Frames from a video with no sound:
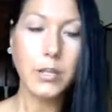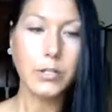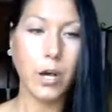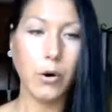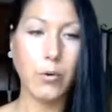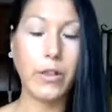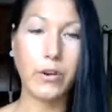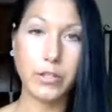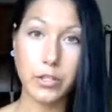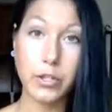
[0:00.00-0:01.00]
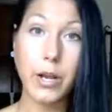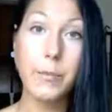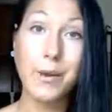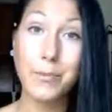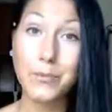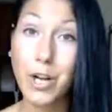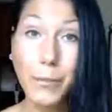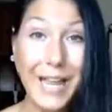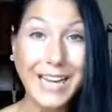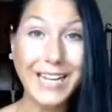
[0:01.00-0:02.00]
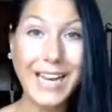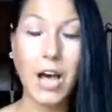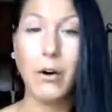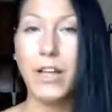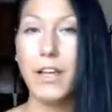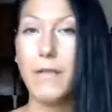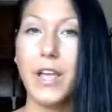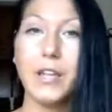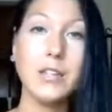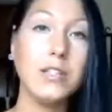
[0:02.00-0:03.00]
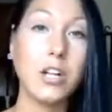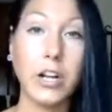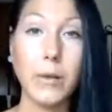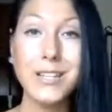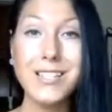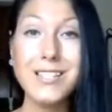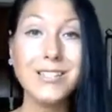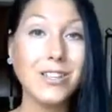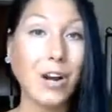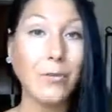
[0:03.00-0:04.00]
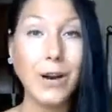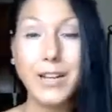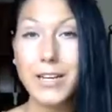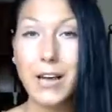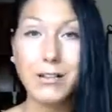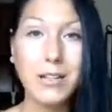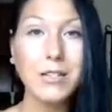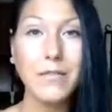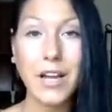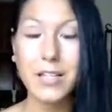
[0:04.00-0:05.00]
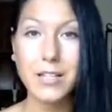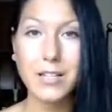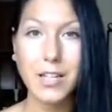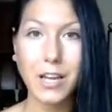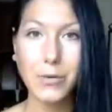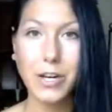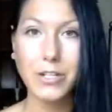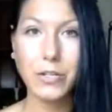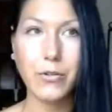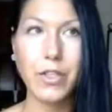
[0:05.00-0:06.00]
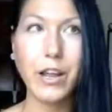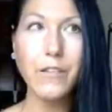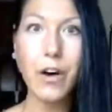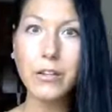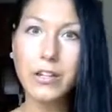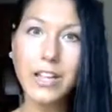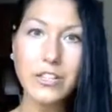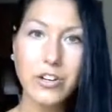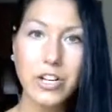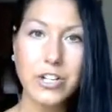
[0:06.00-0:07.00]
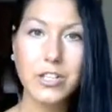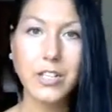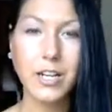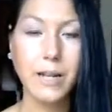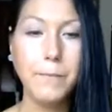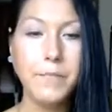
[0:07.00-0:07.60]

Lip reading: So whether it's a trip, start planning now. If it's starting a business, start writing down a list of ideas that you want to do. Think of all the things you're interested in.